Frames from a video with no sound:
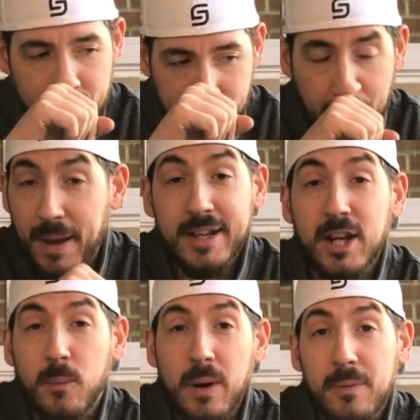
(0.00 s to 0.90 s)
Maybe I can
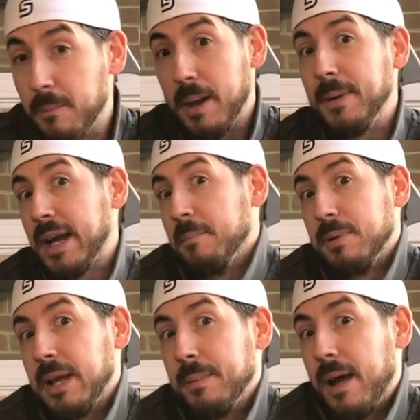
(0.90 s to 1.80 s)
get away with it. Maybe I can
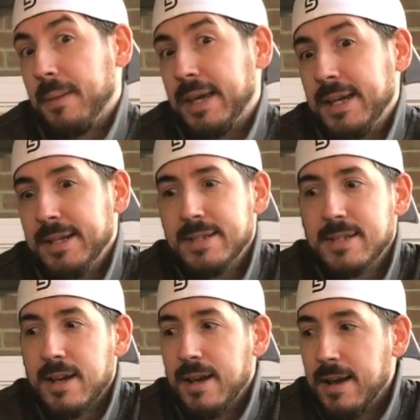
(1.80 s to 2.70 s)
blame it on the kids.